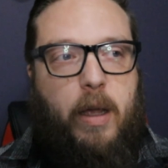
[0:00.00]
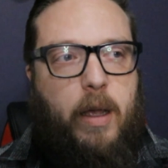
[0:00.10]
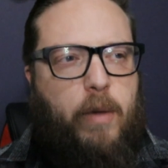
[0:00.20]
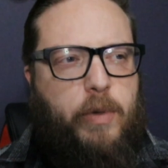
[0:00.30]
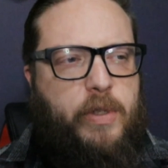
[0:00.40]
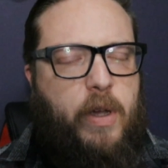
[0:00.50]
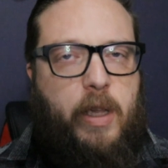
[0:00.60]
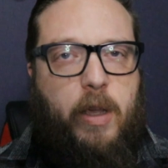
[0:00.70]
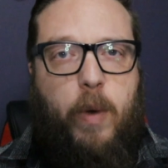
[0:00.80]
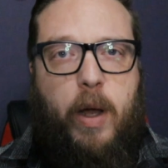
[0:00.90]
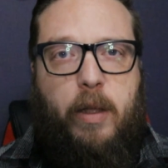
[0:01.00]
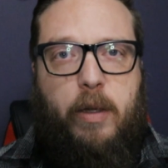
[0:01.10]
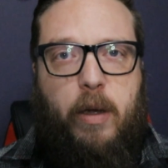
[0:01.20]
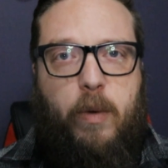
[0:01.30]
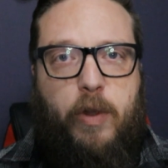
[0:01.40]
was talking a while
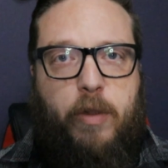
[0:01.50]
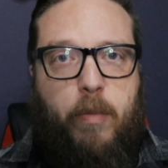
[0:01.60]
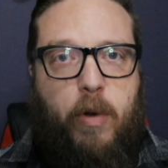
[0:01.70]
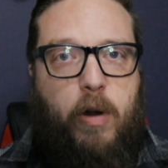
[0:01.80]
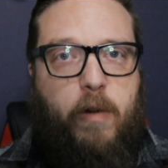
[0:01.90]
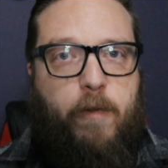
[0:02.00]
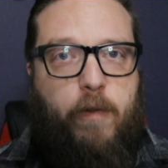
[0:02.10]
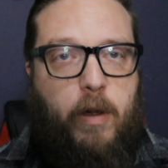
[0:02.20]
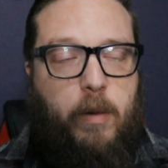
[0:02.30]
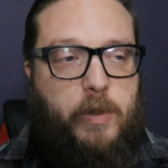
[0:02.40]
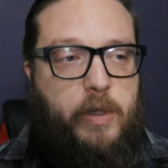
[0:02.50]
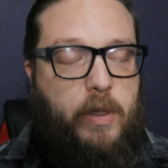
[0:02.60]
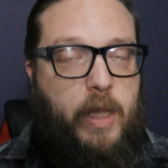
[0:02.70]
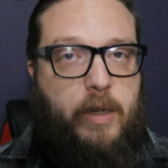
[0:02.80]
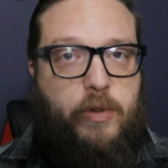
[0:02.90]
ago with Mark from
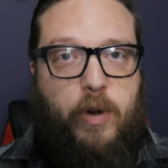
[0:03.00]
Select